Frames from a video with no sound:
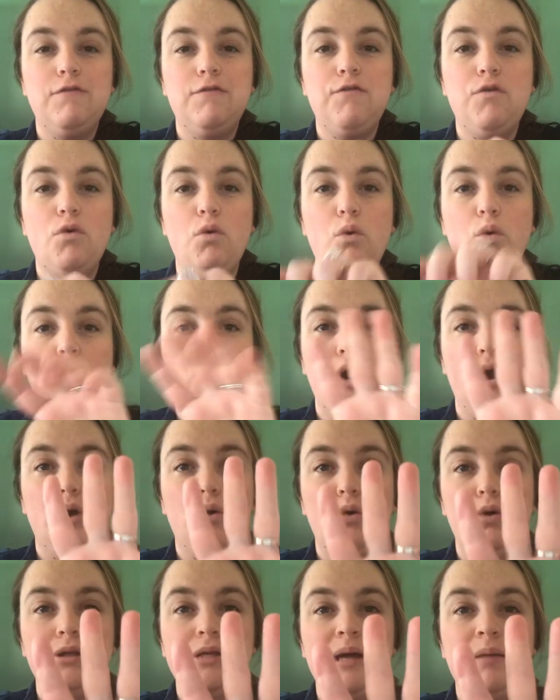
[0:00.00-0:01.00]
4.
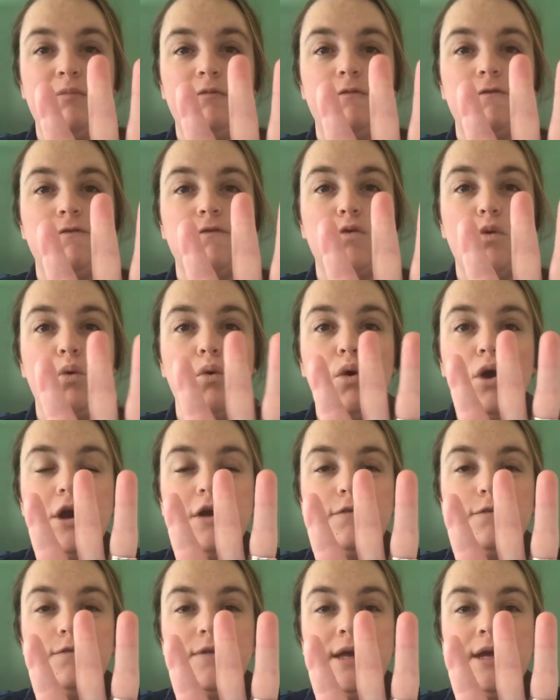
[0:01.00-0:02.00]
Hold up
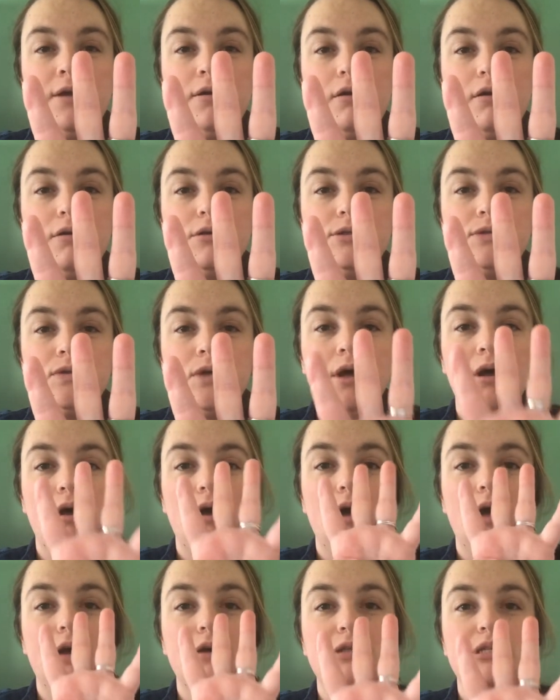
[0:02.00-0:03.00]
4 fingers.
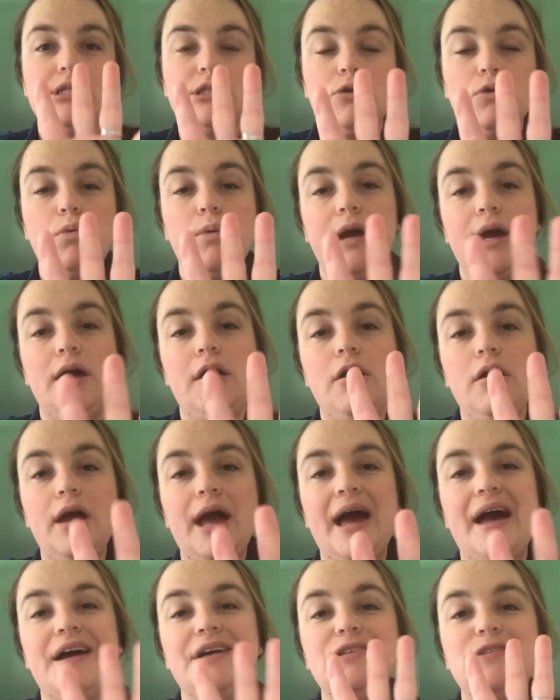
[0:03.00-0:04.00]
A square
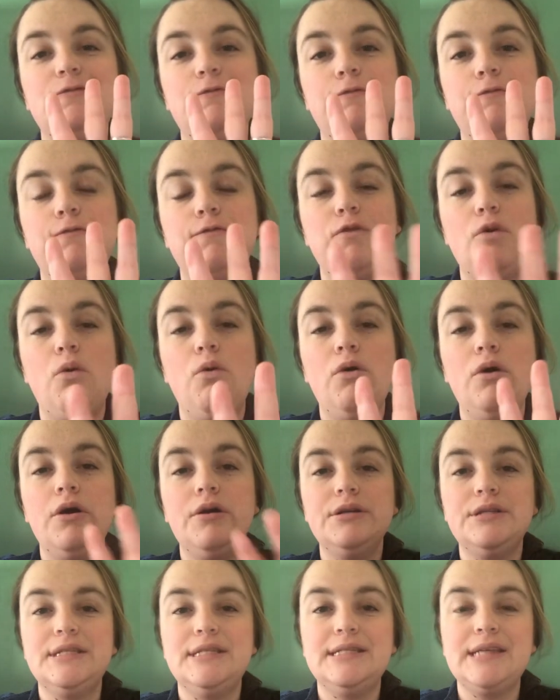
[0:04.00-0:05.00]
has
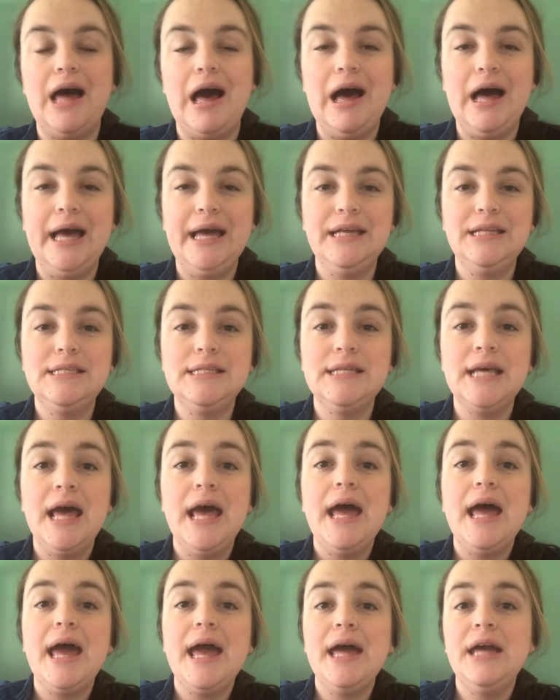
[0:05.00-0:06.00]
4 sides,
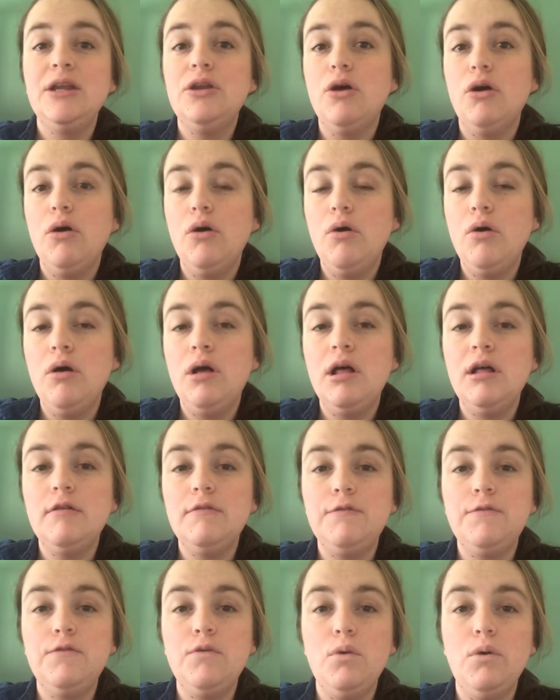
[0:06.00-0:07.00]
and all
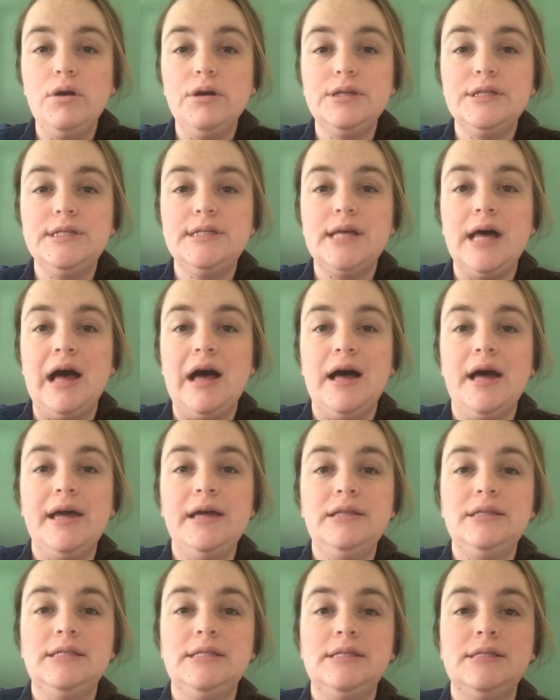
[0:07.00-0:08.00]
4
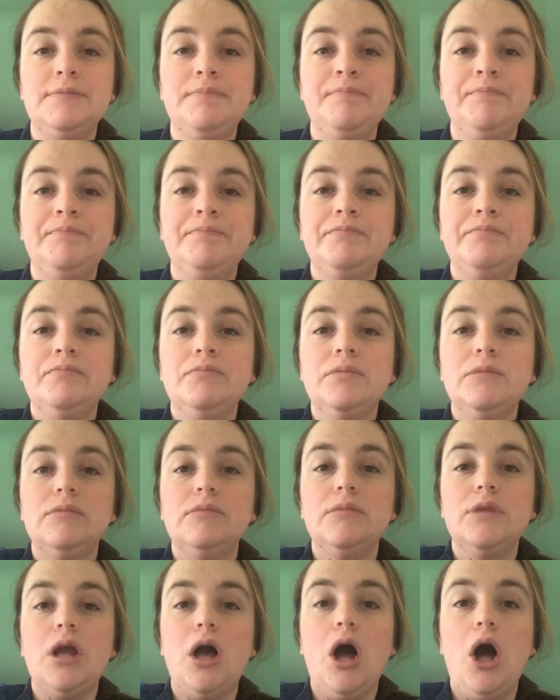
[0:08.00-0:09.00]
sides
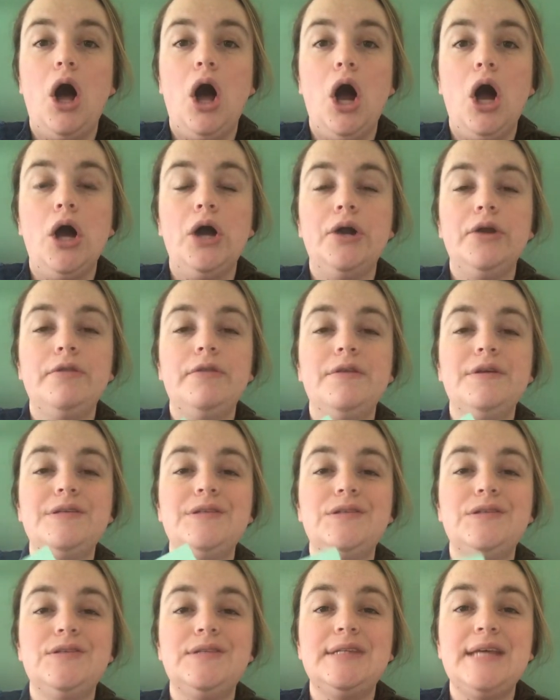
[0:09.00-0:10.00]
are the
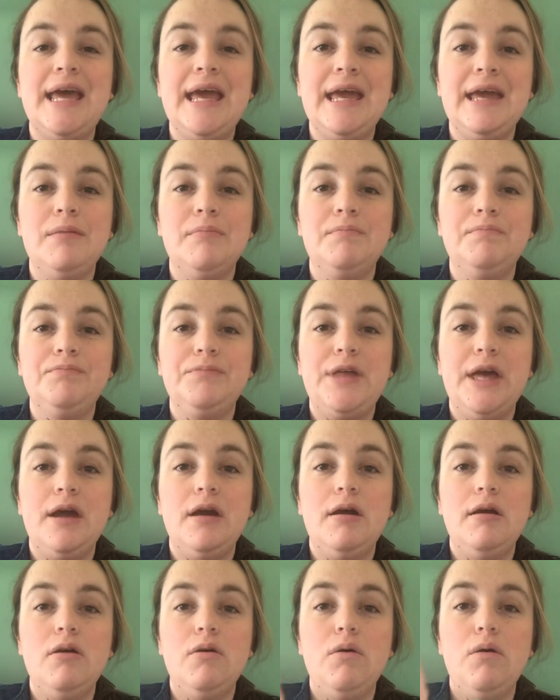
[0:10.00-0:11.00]
same. They
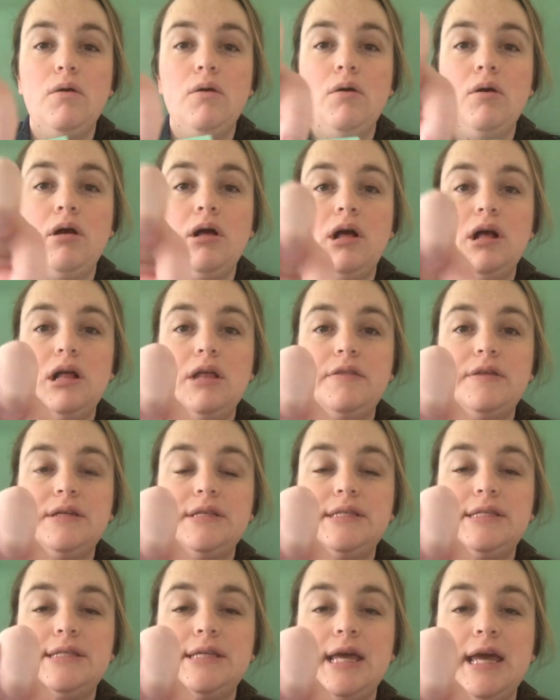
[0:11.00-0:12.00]
are all the
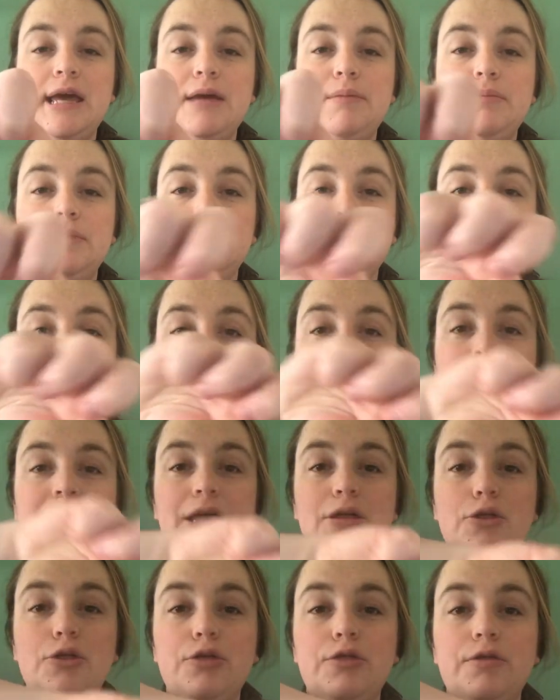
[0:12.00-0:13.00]
same
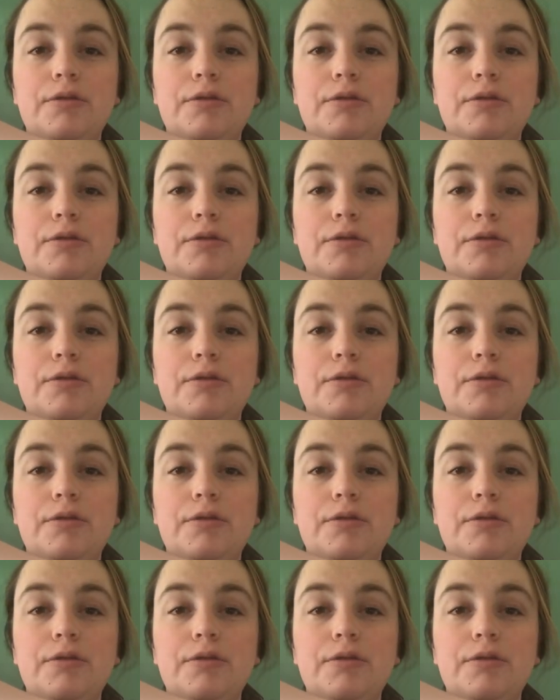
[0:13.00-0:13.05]
length,